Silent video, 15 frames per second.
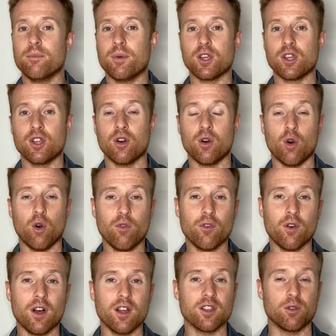but you know,
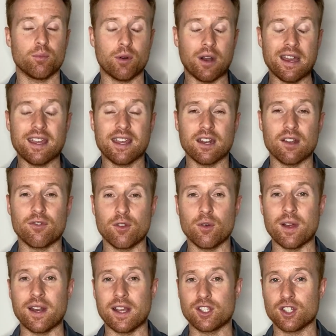overall you'll probably get a few
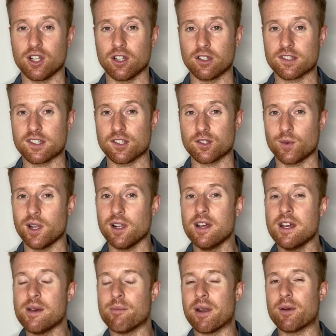NHL looks as well.
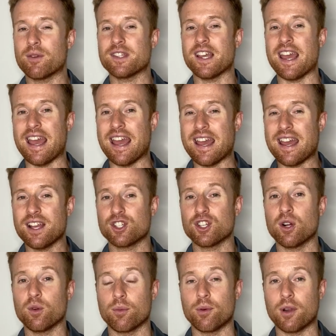But I would say
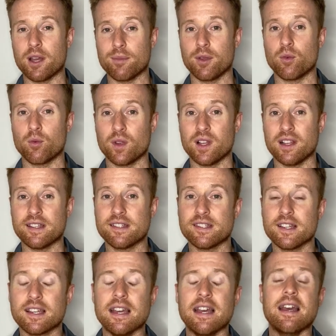AHL would probably be
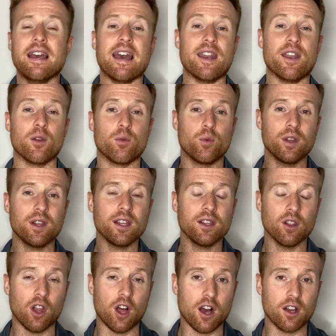realistic, and a really
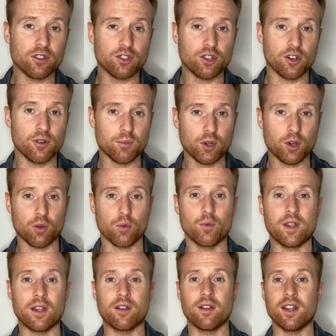long-term
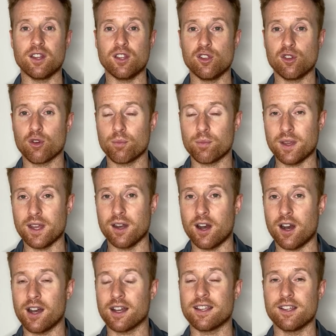career in European
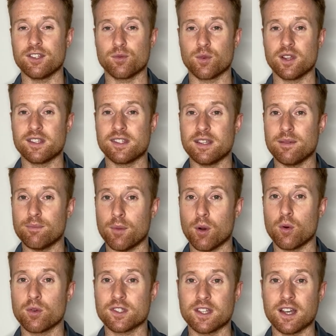hockey is where you see
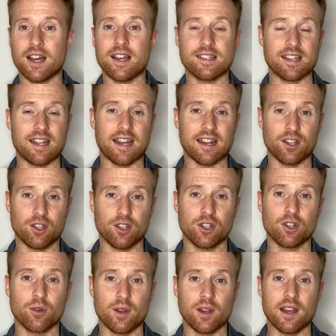most guys that had a good
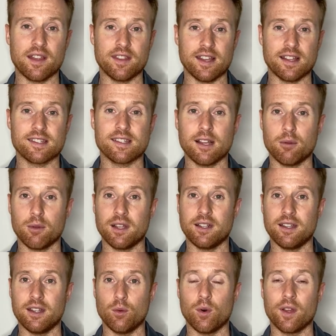career at the NCAA
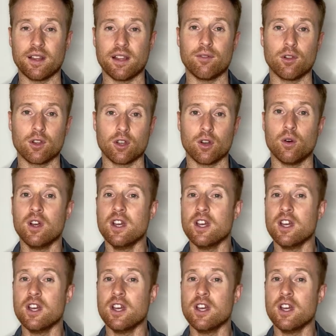D1 level go.